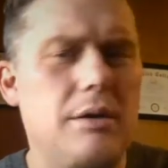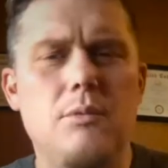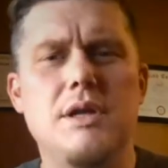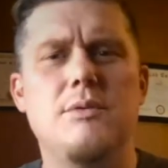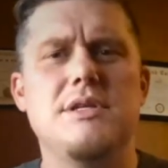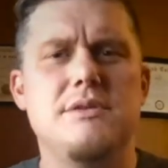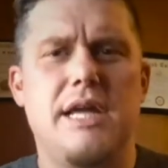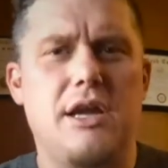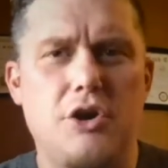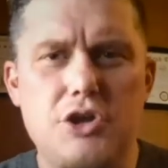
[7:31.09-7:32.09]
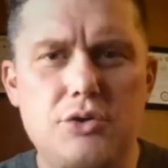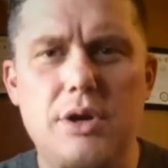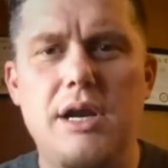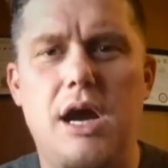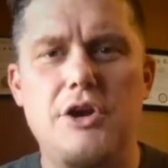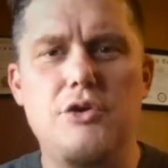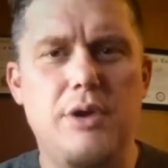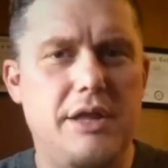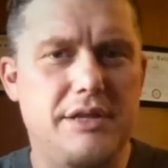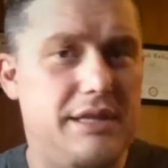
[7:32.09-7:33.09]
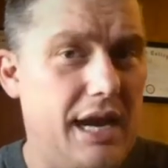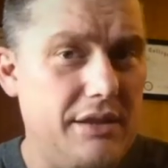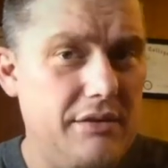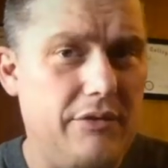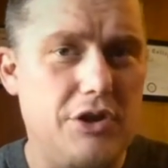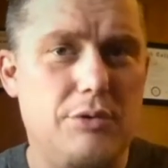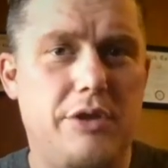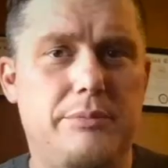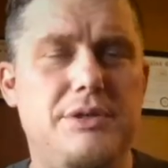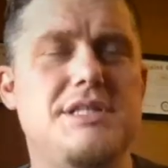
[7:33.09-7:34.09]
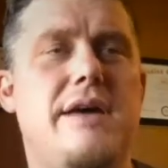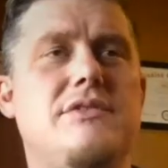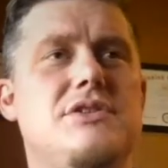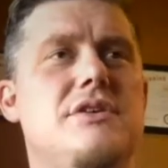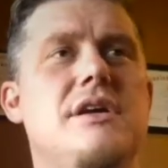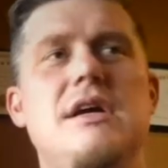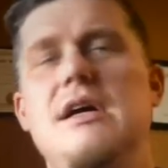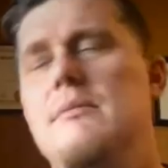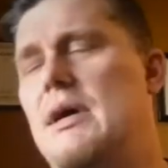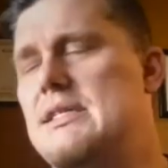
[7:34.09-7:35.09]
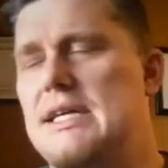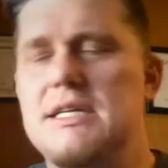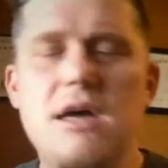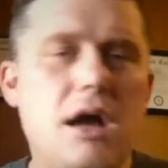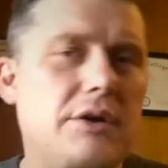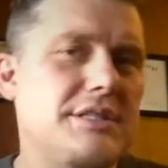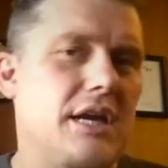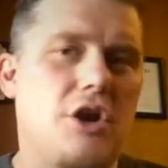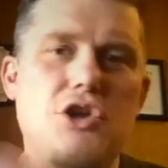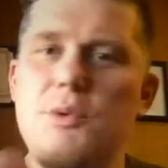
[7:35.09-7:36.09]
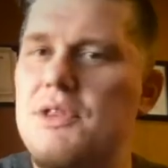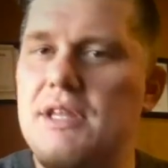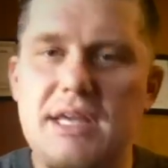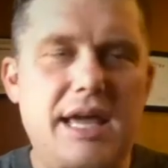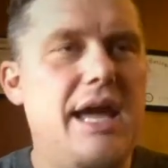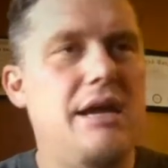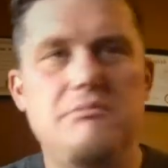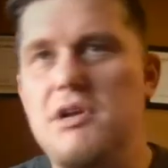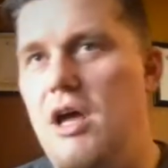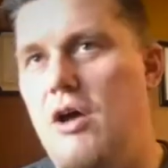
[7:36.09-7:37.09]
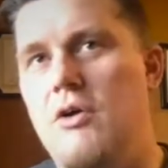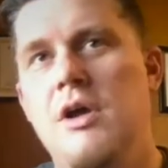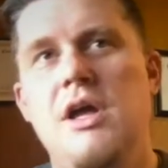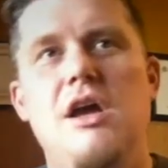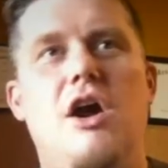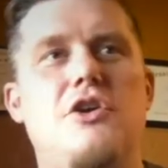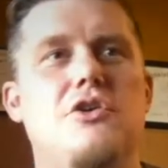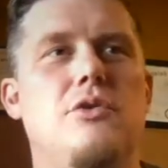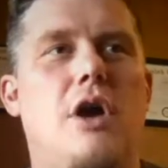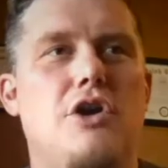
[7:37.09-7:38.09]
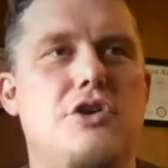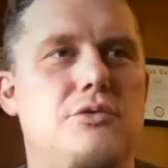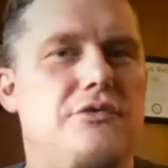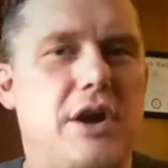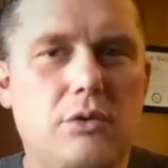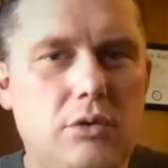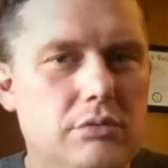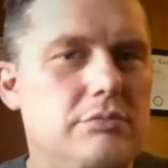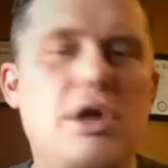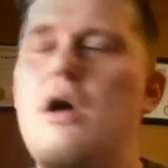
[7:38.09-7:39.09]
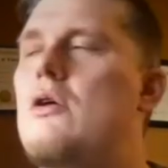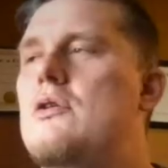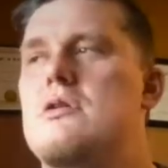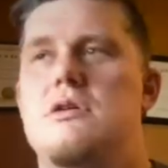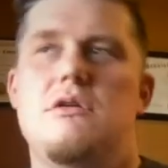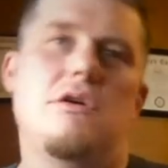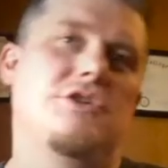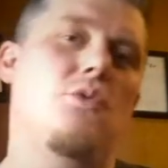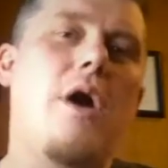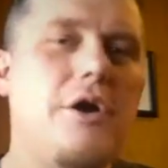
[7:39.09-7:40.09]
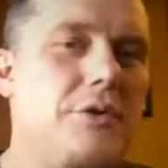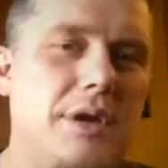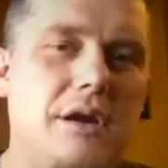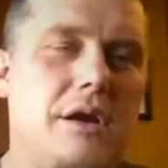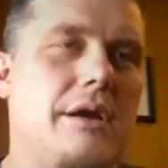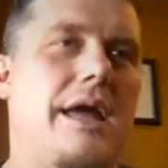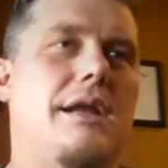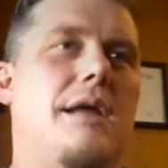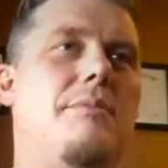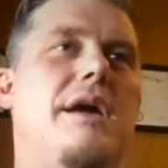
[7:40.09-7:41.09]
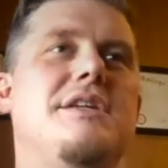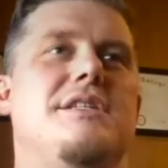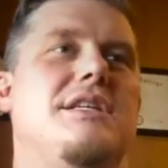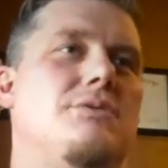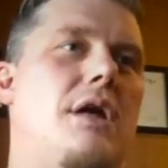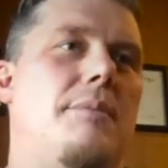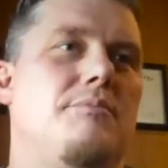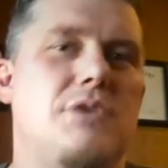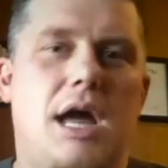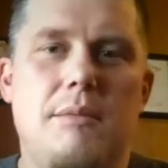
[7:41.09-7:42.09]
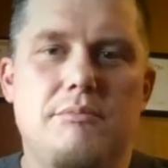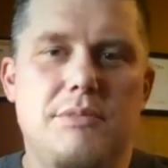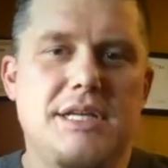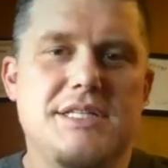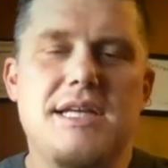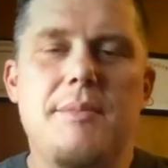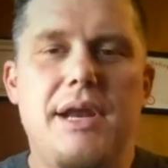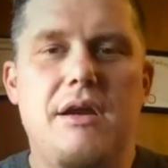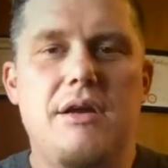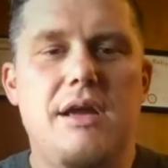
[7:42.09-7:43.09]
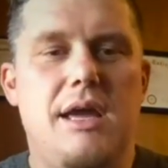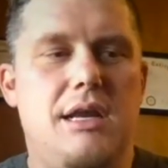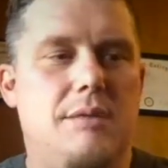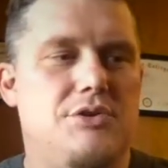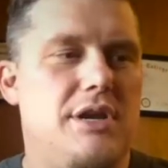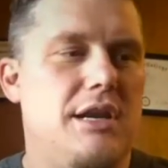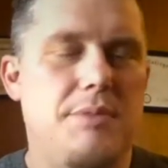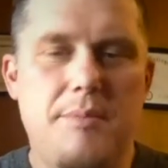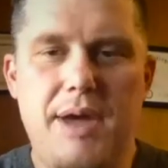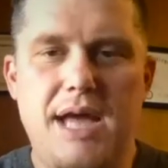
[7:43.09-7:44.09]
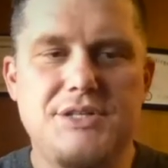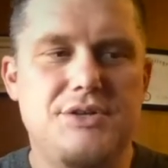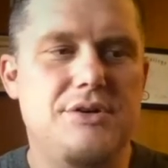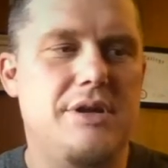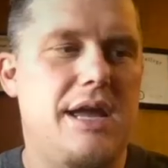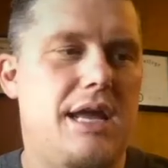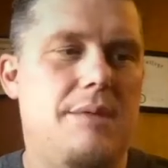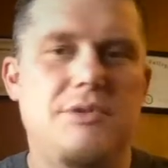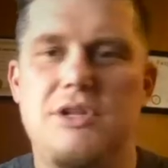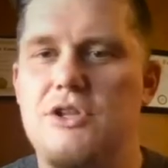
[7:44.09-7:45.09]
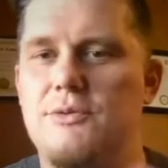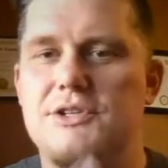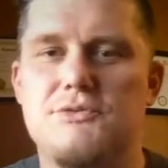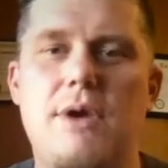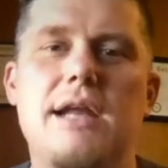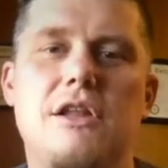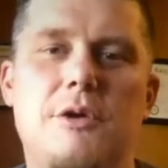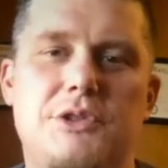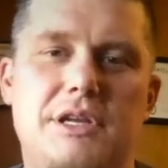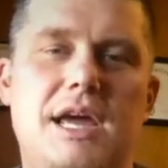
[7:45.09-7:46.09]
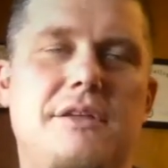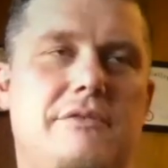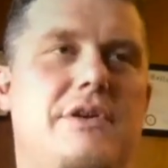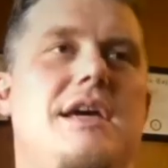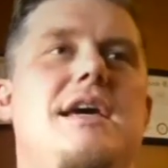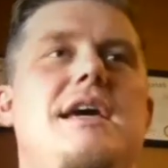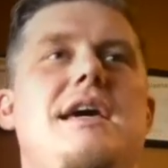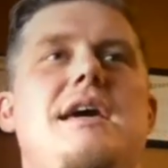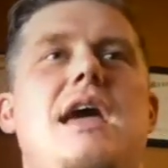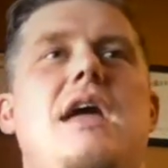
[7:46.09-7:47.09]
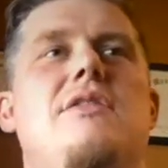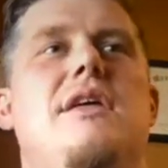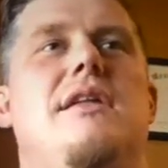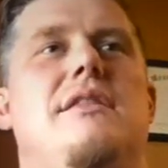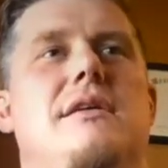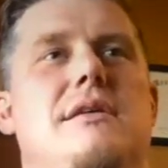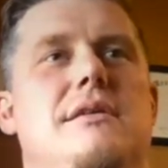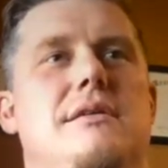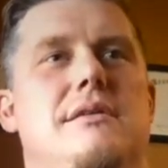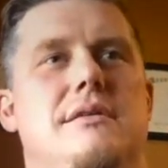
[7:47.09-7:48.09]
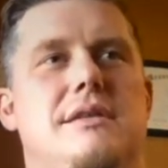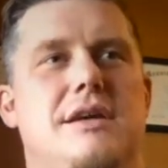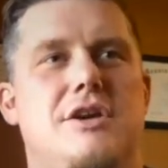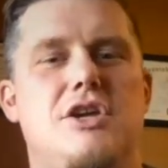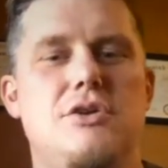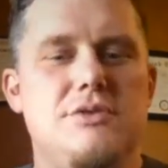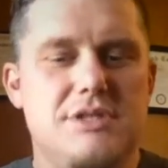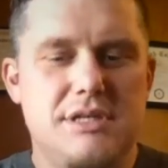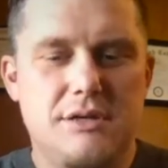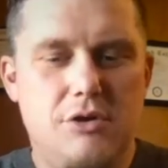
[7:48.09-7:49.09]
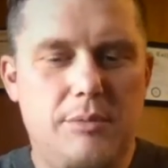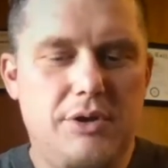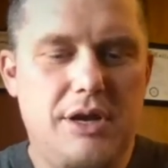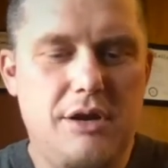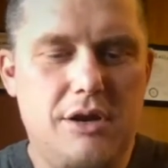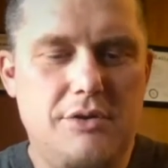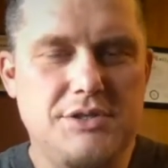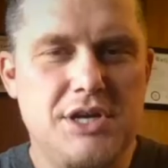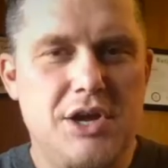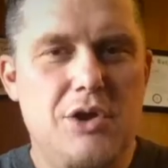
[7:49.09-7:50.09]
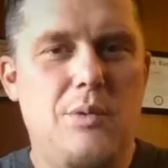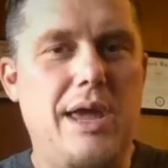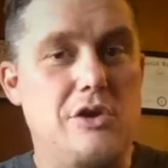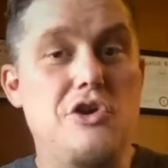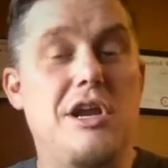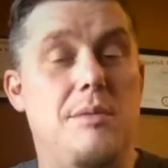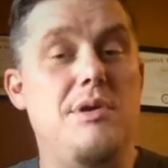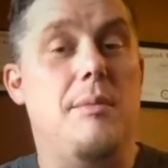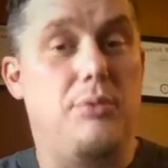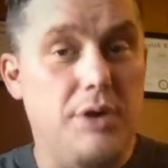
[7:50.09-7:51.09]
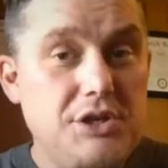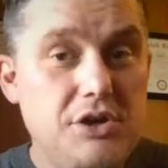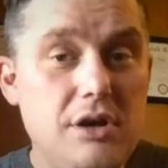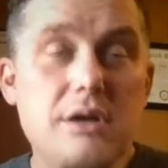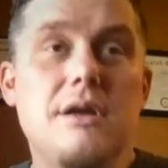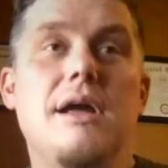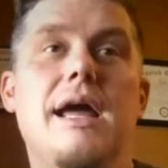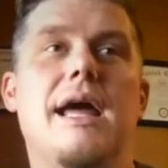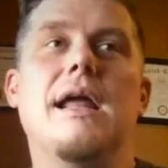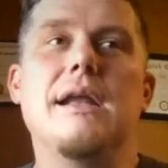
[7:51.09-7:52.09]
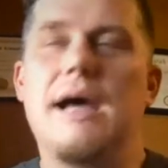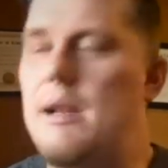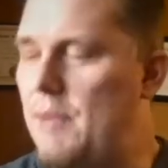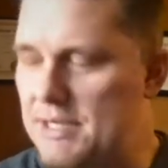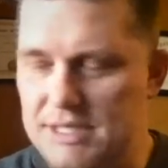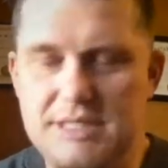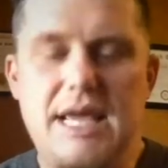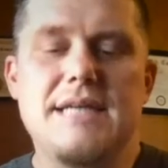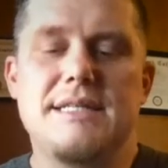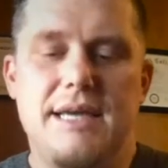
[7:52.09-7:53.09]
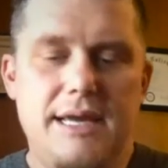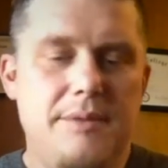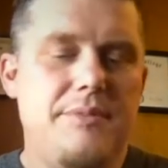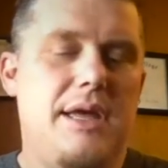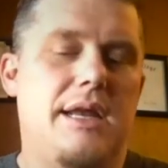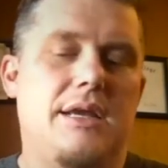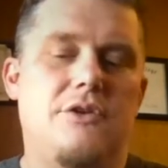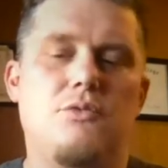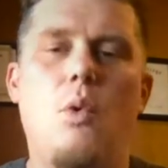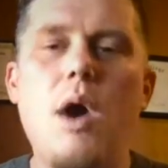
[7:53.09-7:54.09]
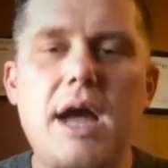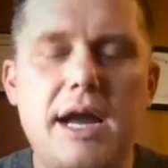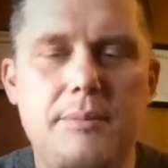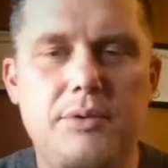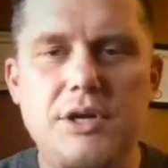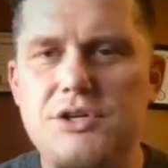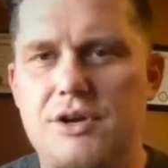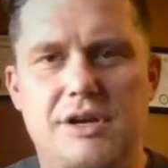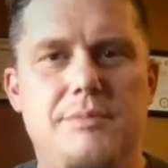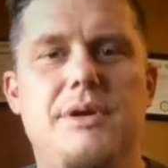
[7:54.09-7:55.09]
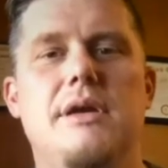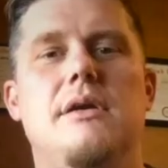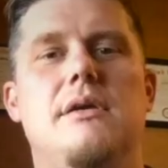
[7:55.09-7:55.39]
What like are you a detective? Are you another police officer?" Mike's like, "No." He's like, "Are you with the DA?" "No." Are you federal?" No. "So why are you here?" And Mike says, "Well, I'm in seminary and I'm training to be a pastor and I'm doing this ride along with detective." And the accused criminal here goes, "Wait, you're going to be a preacher?" And Mike says, "Yes, I am." And he goes, "Well, what kind of preacher are you going to be?"